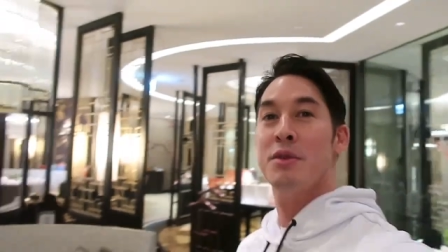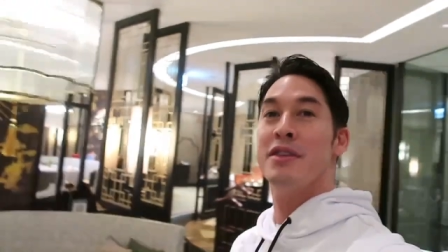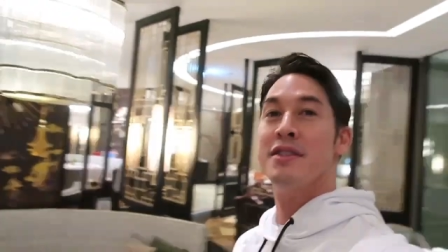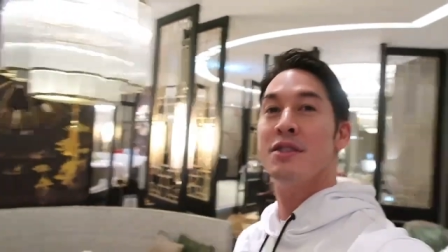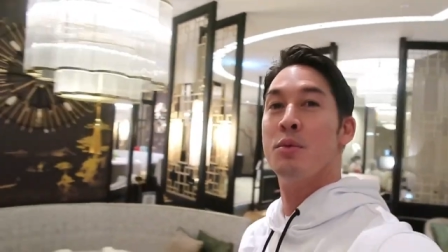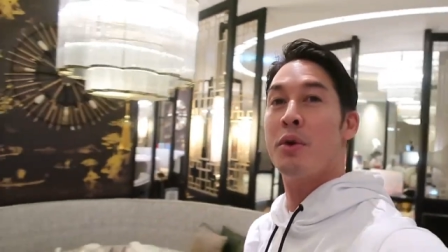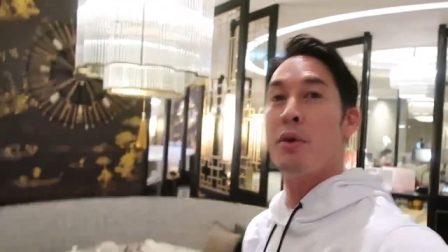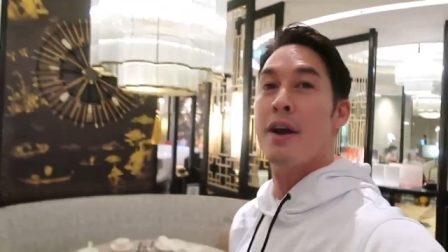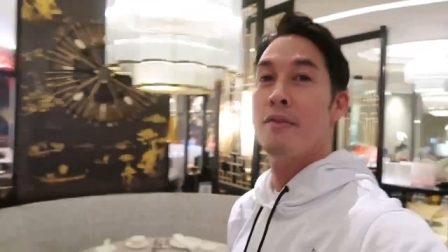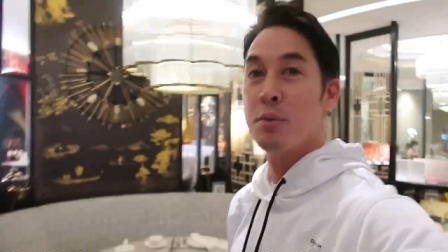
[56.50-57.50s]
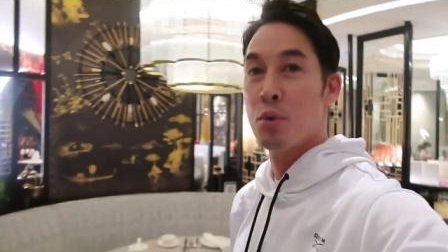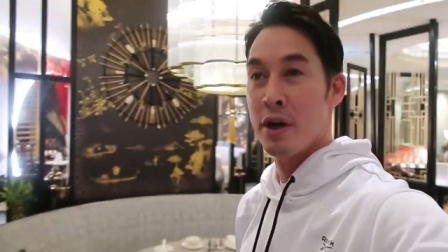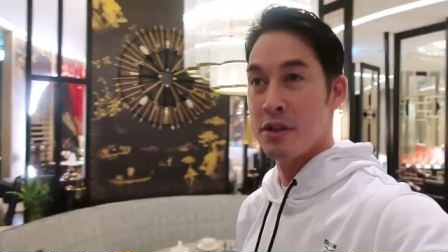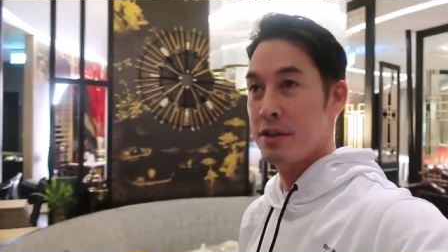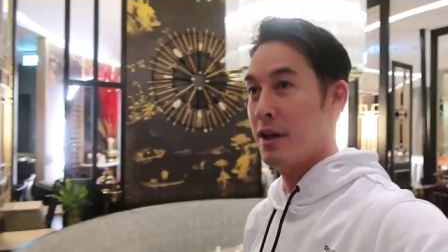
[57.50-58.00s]
so this is where we're having
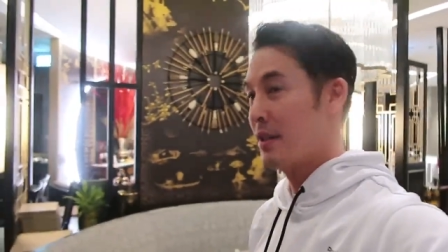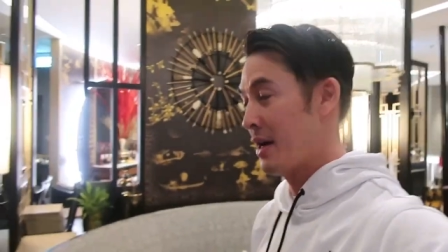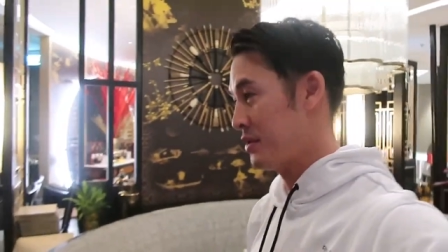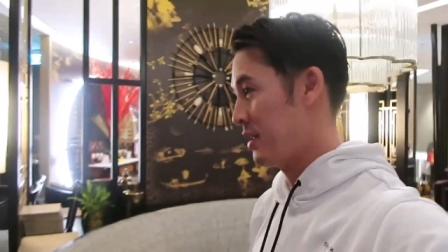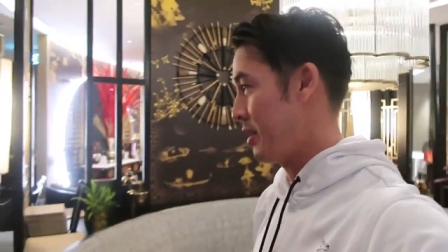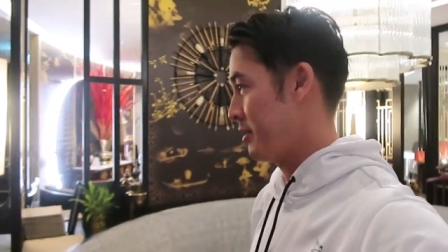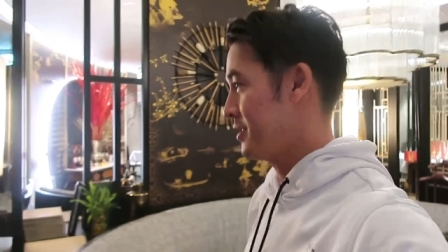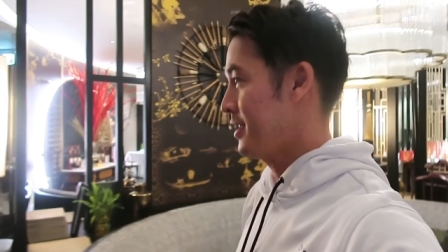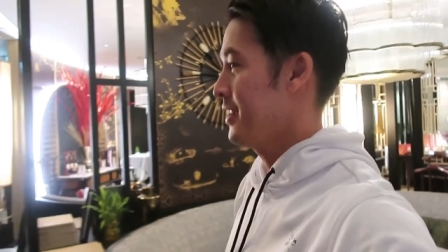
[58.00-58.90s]
brunch, not downstairs.